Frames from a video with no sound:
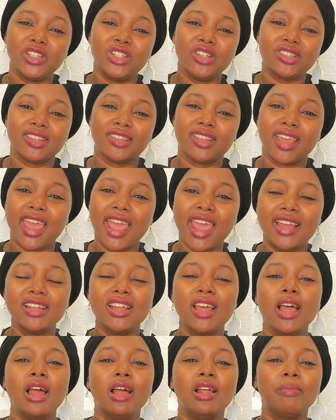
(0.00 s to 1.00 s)
So I will say
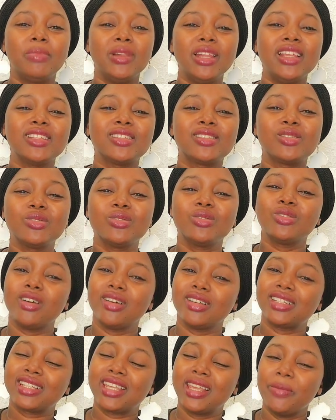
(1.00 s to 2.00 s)
kudos to the government
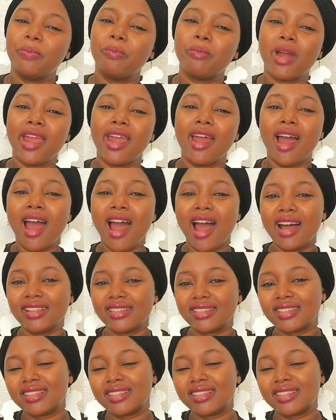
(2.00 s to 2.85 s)
of Ghana because